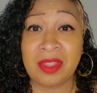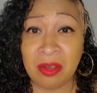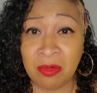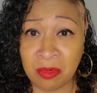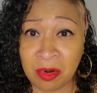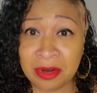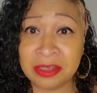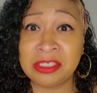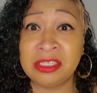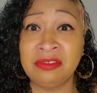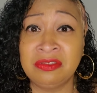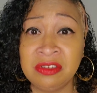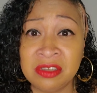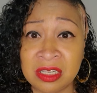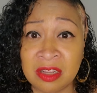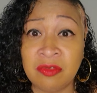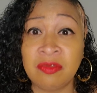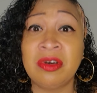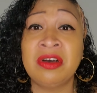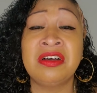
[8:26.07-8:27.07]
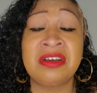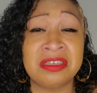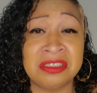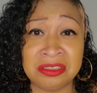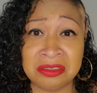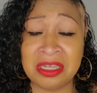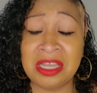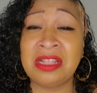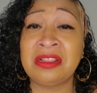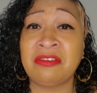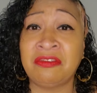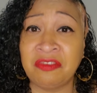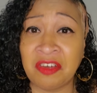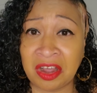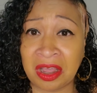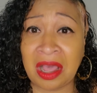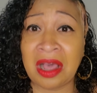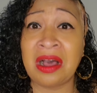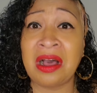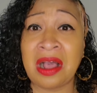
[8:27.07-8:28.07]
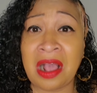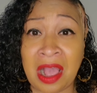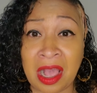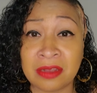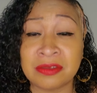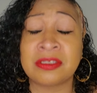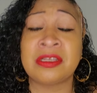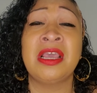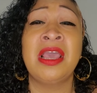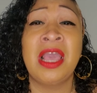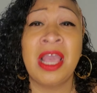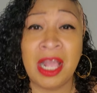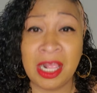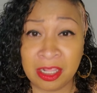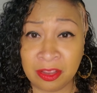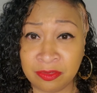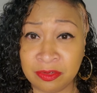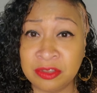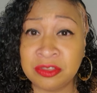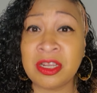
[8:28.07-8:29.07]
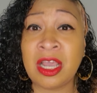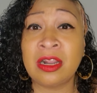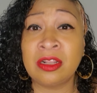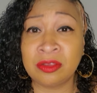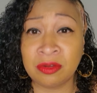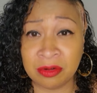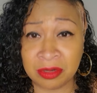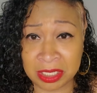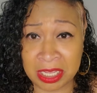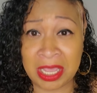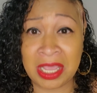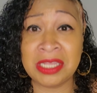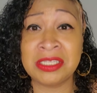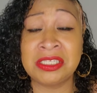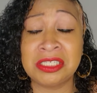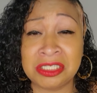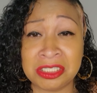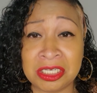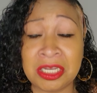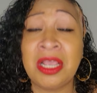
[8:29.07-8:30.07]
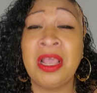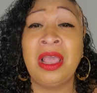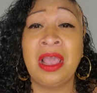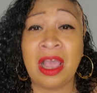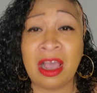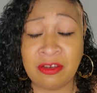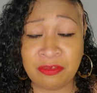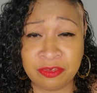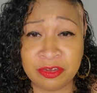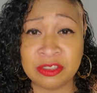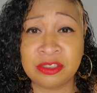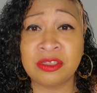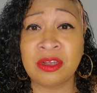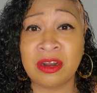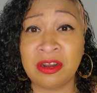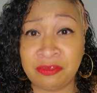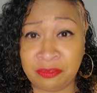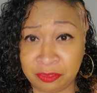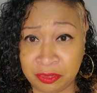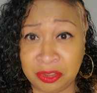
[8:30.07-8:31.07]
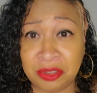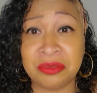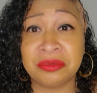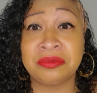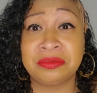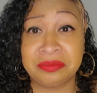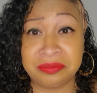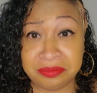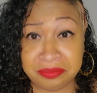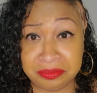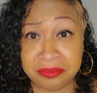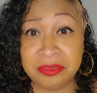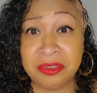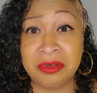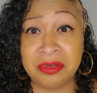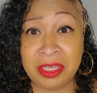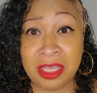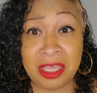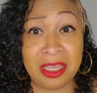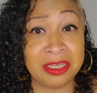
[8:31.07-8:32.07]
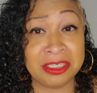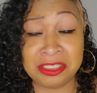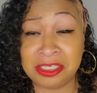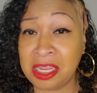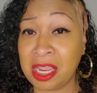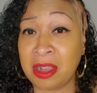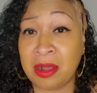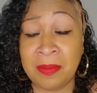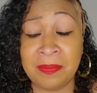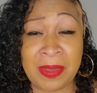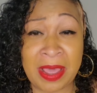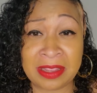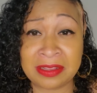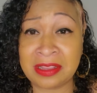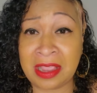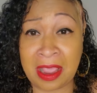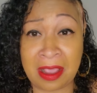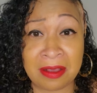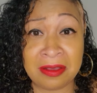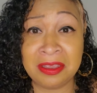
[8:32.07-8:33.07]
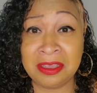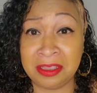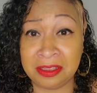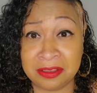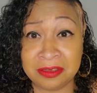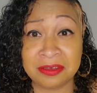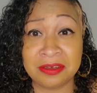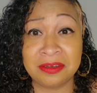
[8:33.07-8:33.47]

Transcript: Worse if you live with her because you getting the fuck out her house. And if you try to throw hands and shit, I feel sorry for you, okay? Because she ain't gonna back down either.